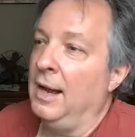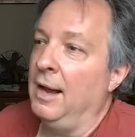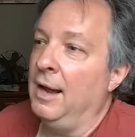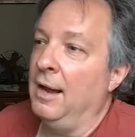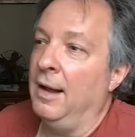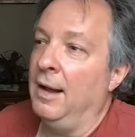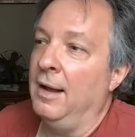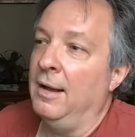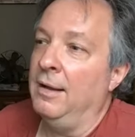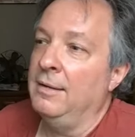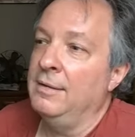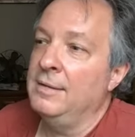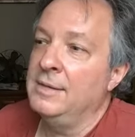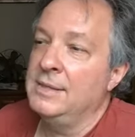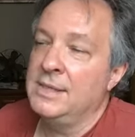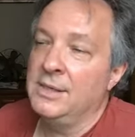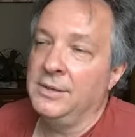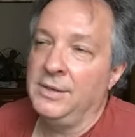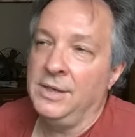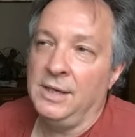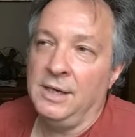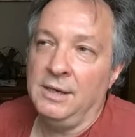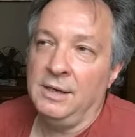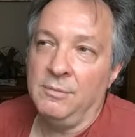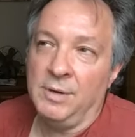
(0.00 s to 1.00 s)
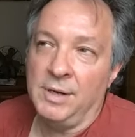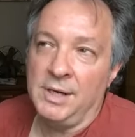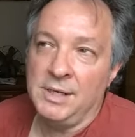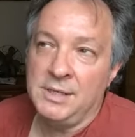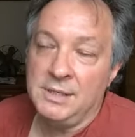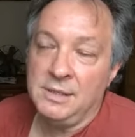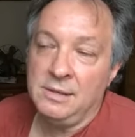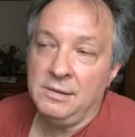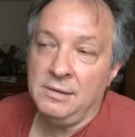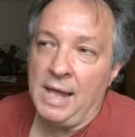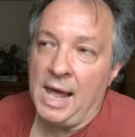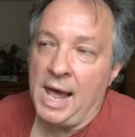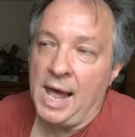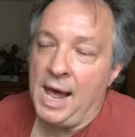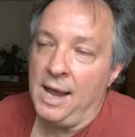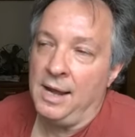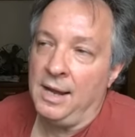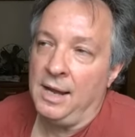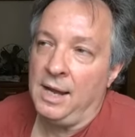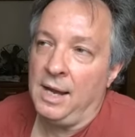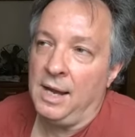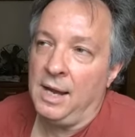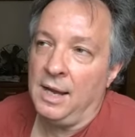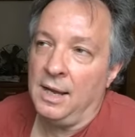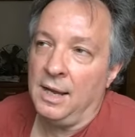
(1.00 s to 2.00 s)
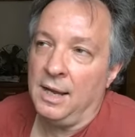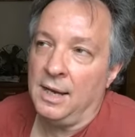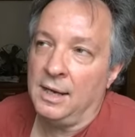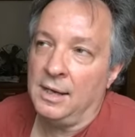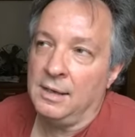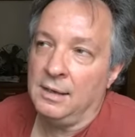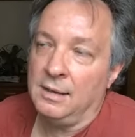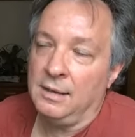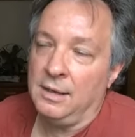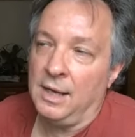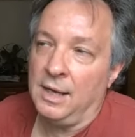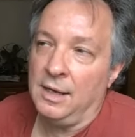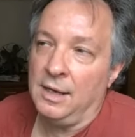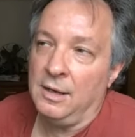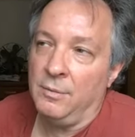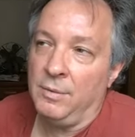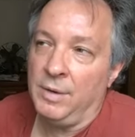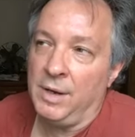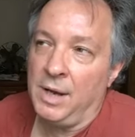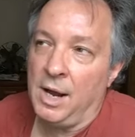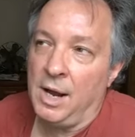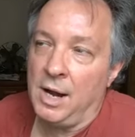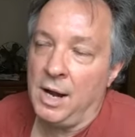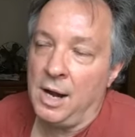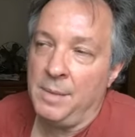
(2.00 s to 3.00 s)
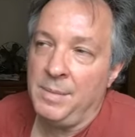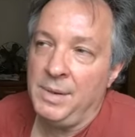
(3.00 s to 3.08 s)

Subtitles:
Yeah, so they didn't want to do that, and here we are.